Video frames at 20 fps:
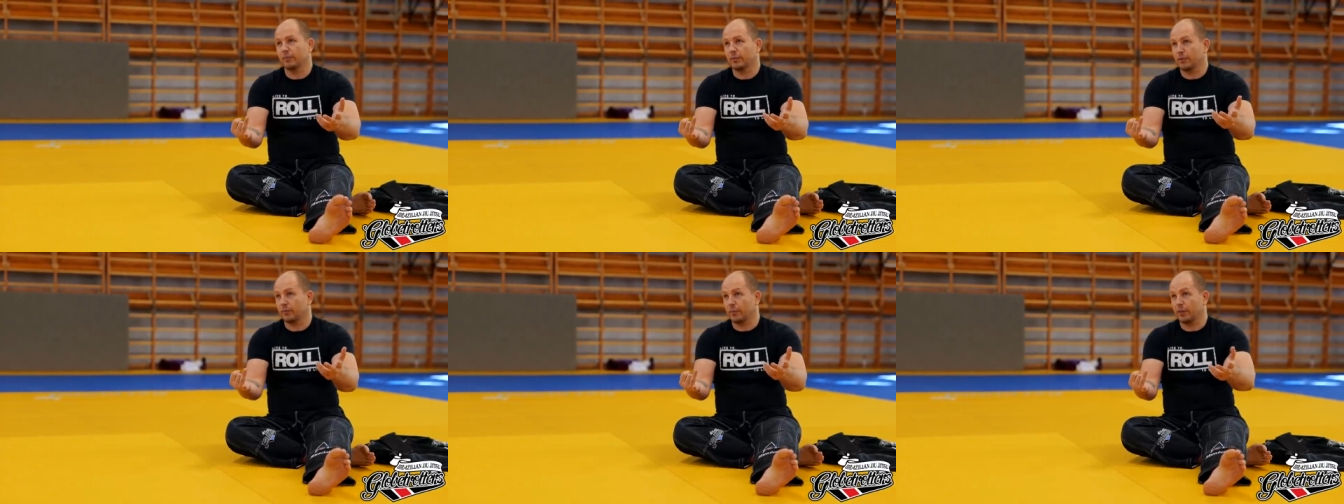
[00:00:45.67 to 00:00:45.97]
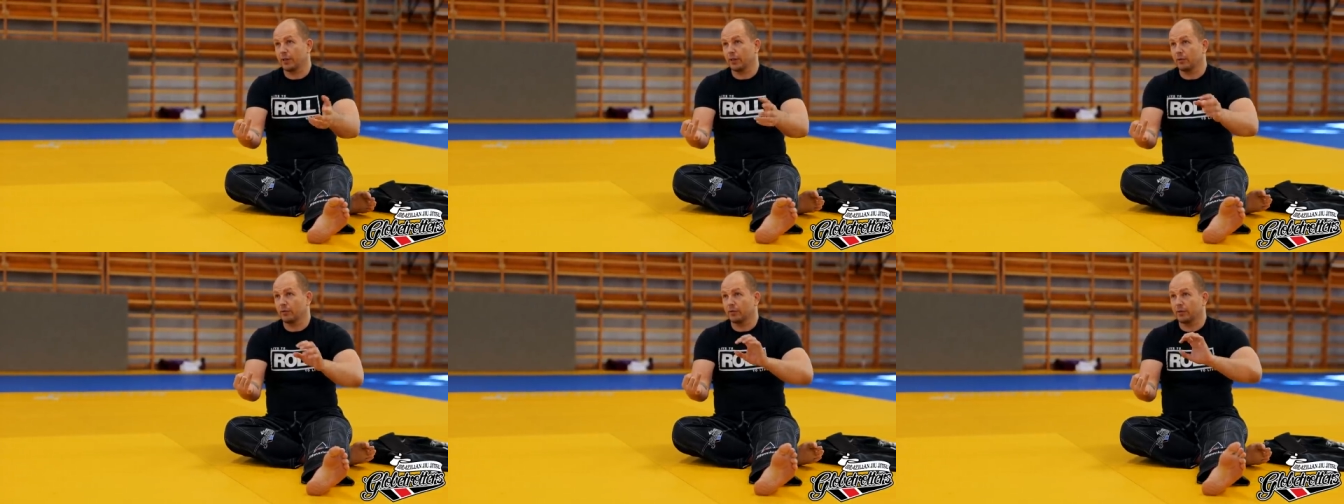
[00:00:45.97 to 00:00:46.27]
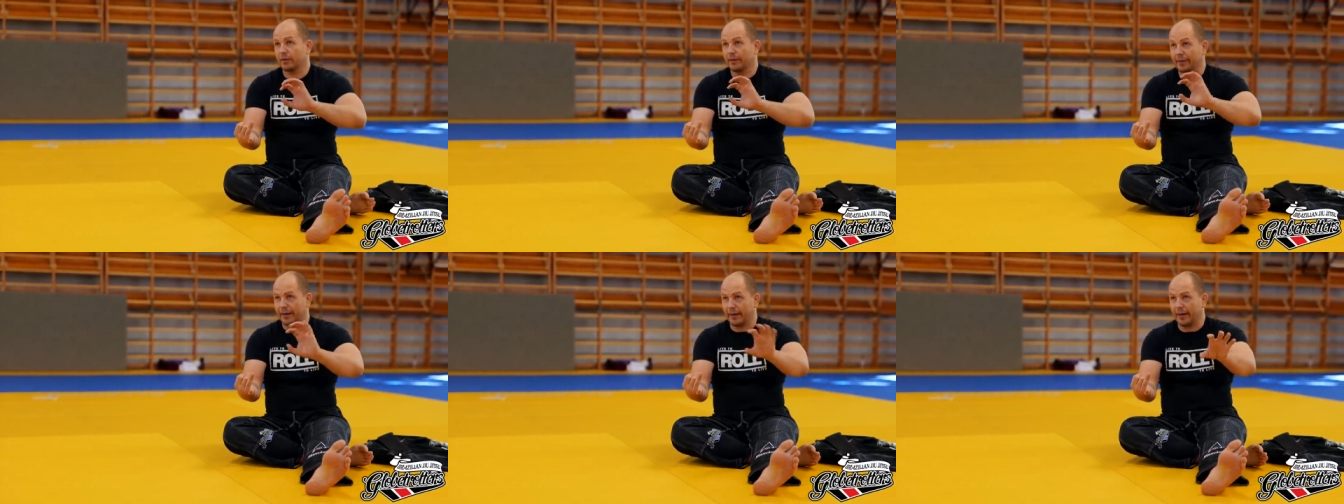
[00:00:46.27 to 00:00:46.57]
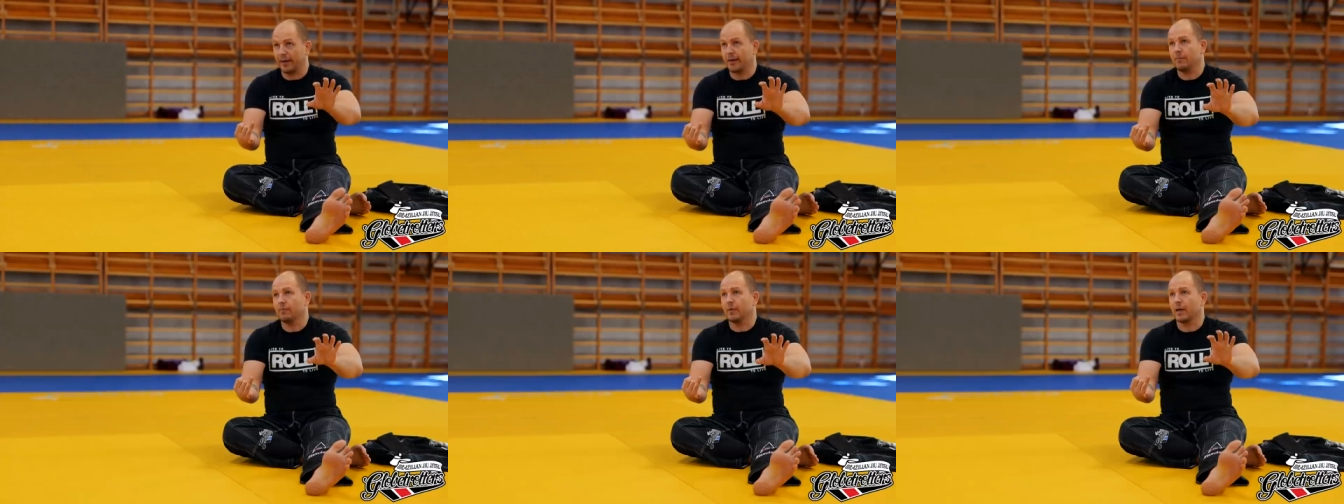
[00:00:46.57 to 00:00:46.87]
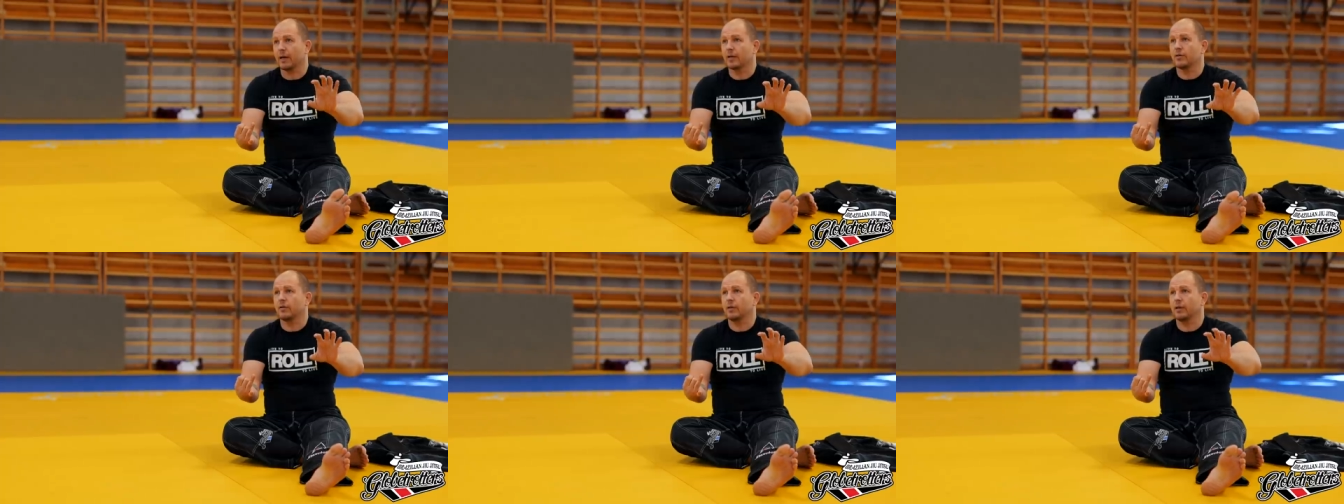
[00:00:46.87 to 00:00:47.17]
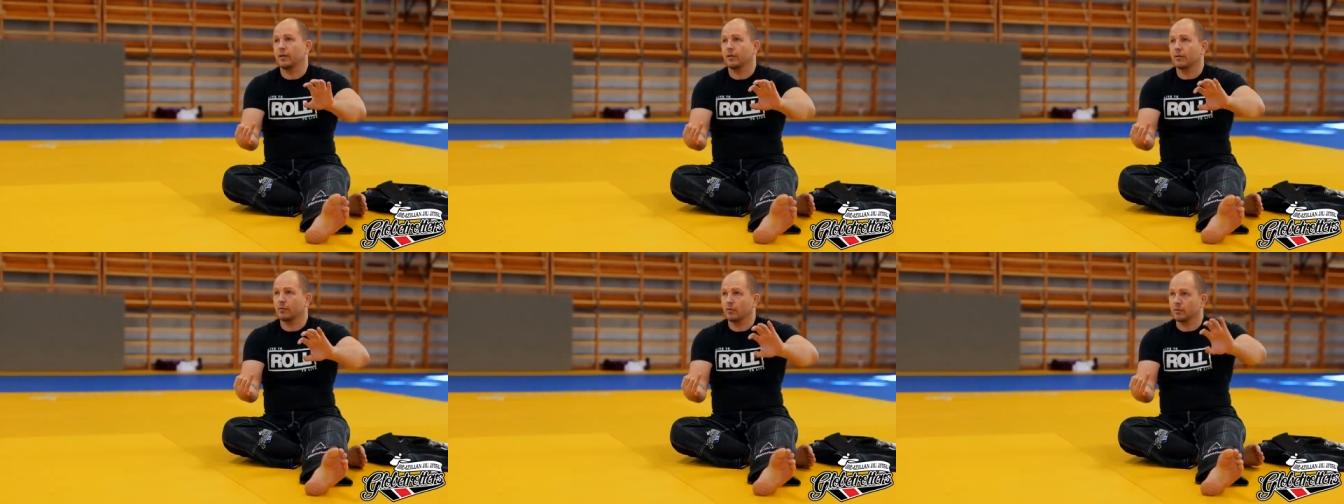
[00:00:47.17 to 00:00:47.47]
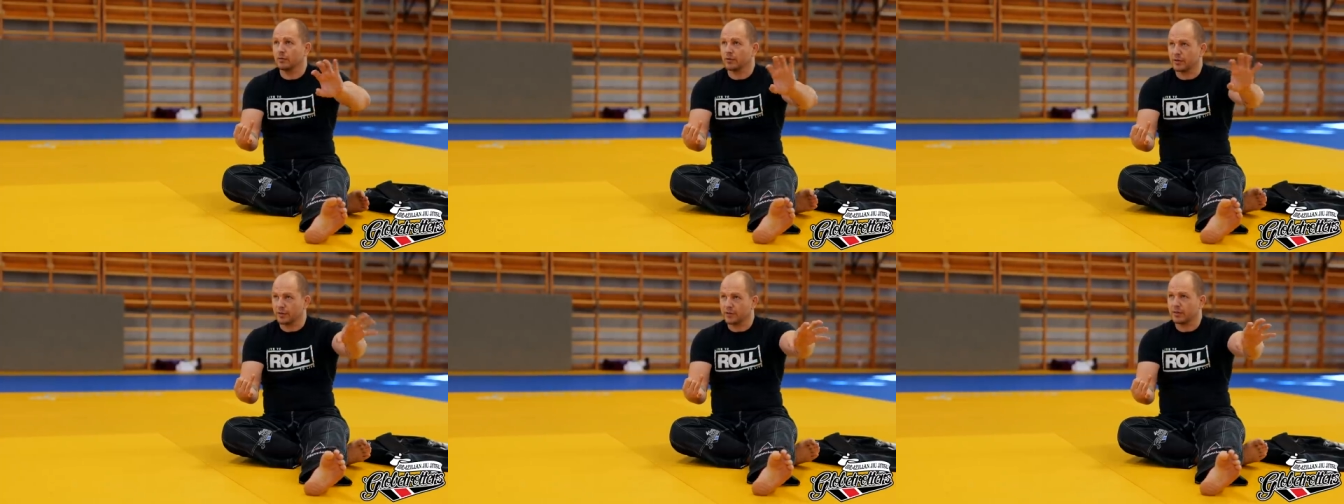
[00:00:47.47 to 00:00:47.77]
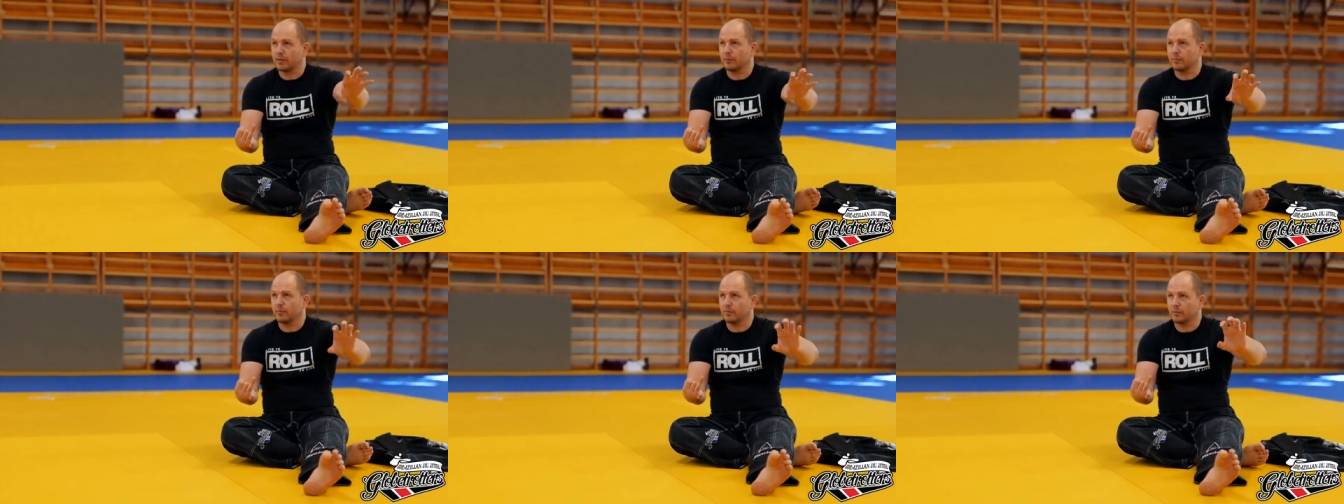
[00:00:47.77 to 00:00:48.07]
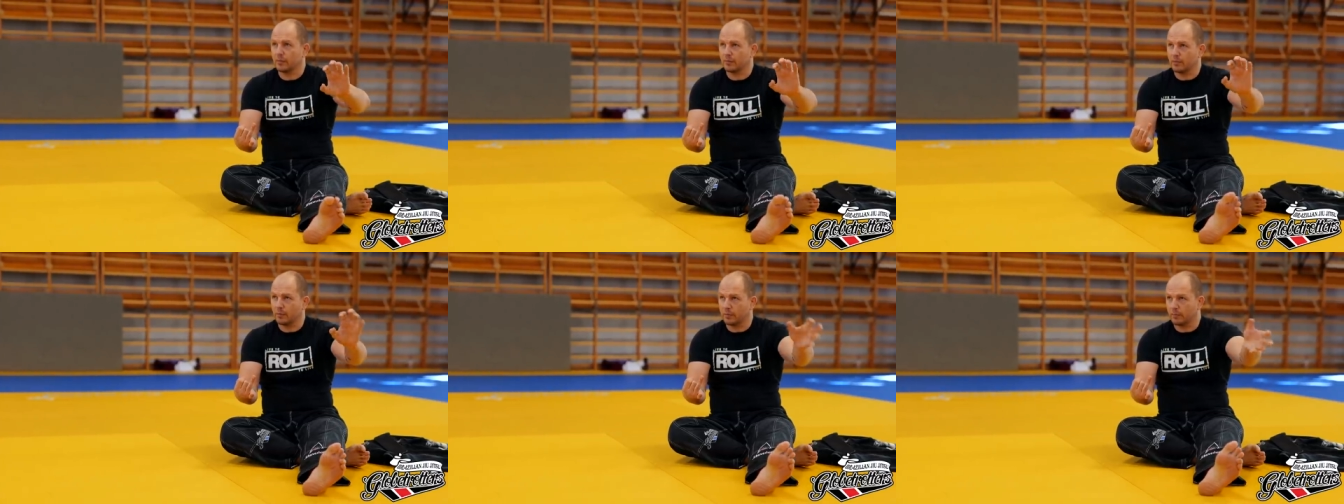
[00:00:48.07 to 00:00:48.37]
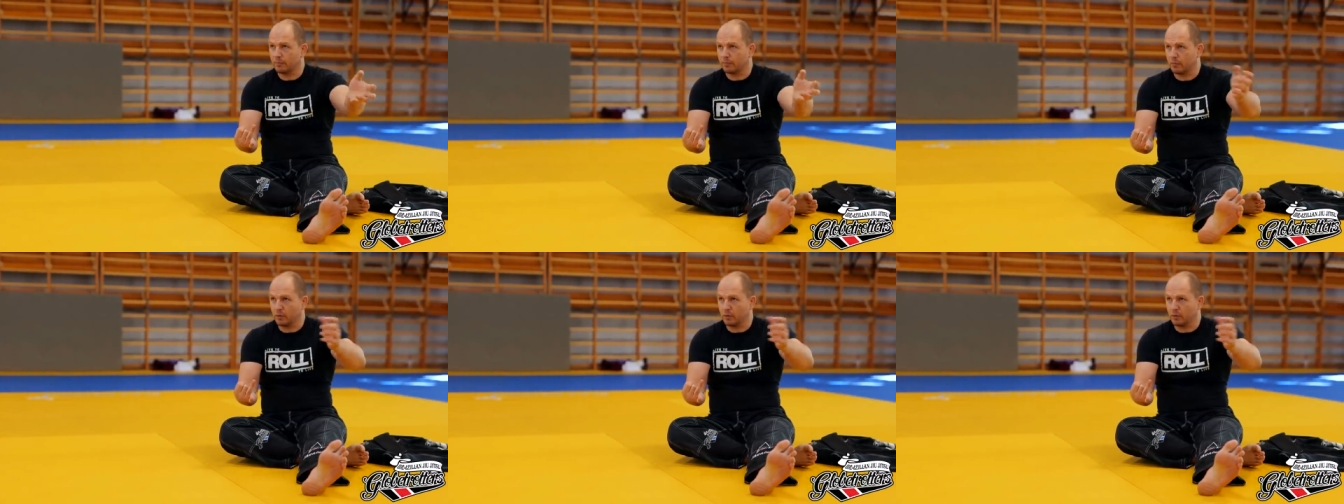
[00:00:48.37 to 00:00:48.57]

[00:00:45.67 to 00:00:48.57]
A pretty good game, actually, to system, to,